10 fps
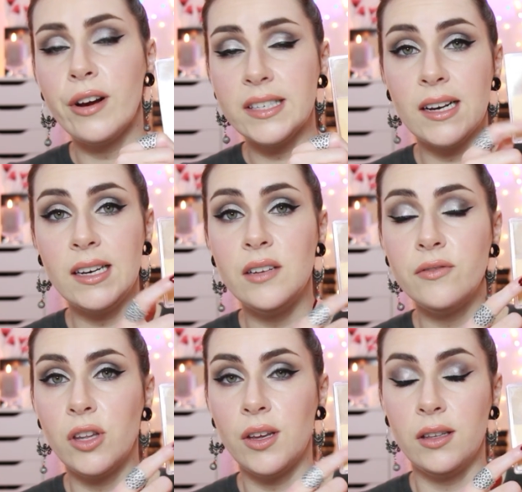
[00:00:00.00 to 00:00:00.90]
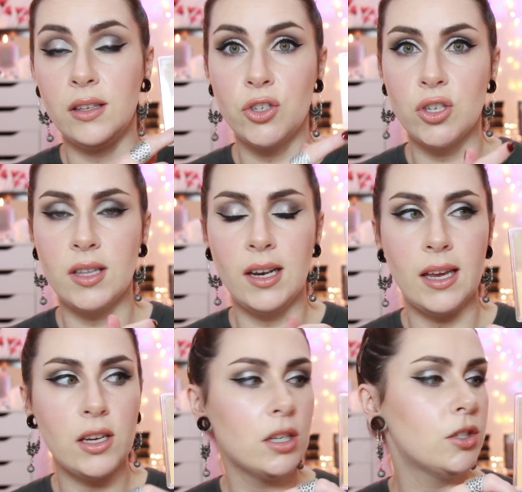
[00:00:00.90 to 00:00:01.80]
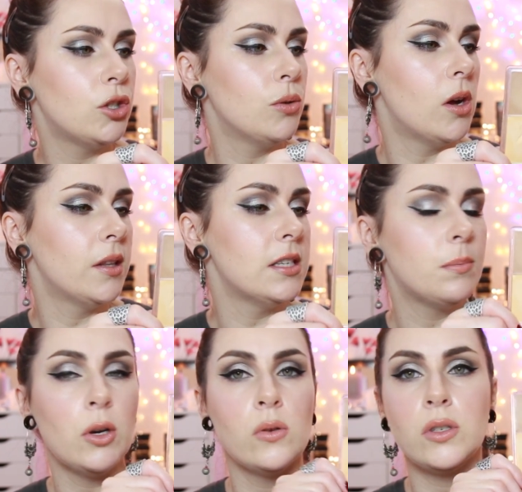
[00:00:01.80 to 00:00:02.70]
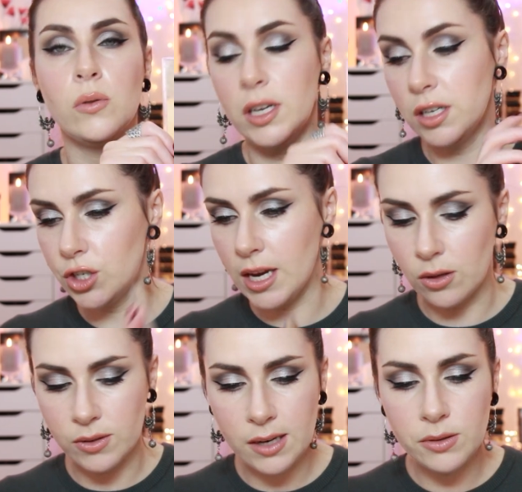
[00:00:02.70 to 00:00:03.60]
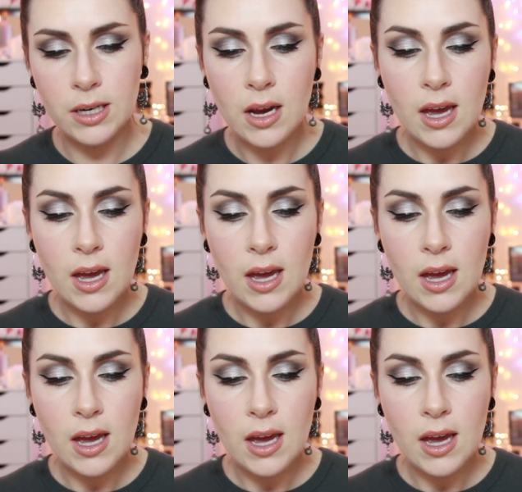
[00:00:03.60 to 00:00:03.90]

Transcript: or else I'll leave the just the link to all these below so you can check those out.